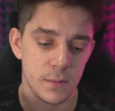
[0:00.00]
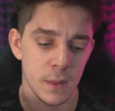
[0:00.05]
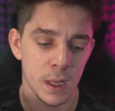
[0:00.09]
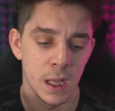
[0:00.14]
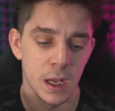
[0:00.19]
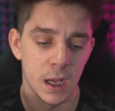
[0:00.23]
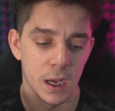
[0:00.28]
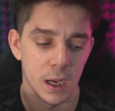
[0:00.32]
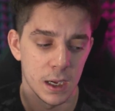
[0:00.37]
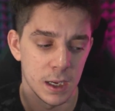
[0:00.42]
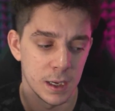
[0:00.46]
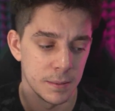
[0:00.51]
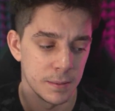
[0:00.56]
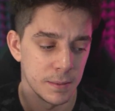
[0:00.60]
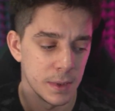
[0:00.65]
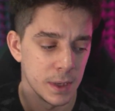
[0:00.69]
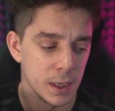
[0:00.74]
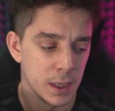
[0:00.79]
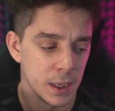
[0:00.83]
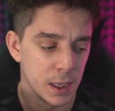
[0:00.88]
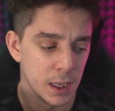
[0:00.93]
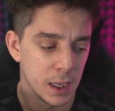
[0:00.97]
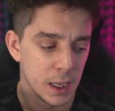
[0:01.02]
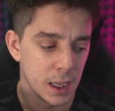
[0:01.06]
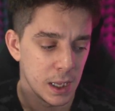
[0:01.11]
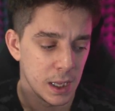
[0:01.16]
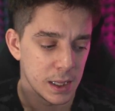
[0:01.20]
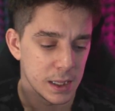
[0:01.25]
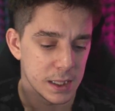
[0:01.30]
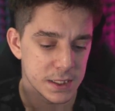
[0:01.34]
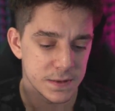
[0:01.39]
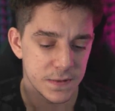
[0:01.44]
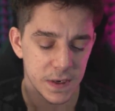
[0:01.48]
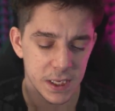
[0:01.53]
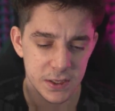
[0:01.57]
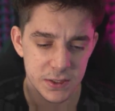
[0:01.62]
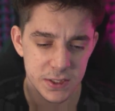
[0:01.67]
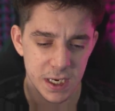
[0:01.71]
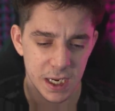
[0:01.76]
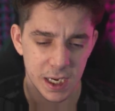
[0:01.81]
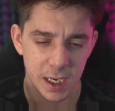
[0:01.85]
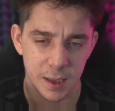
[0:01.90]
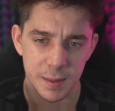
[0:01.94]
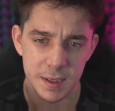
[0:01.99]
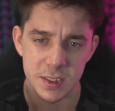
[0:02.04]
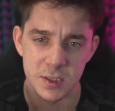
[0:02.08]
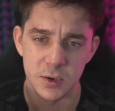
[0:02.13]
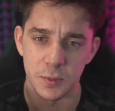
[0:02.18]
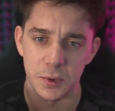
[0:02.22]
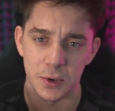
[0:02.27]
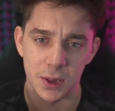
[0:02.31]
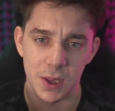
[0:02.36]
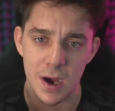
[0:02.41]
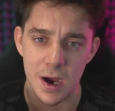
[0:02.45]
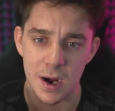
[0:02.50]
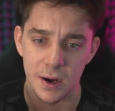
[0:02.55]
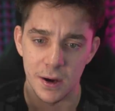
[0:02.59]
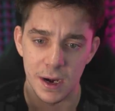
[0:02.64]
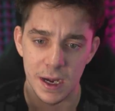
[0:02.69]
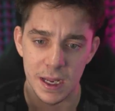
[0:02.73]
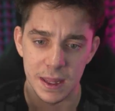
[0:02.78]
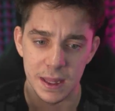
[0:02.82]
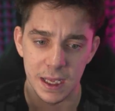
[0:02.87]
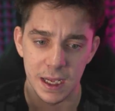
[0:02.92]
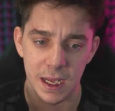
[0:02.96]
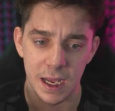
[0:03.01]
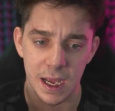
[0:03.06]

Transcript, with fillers: Um, this video is not going to be super long or anything.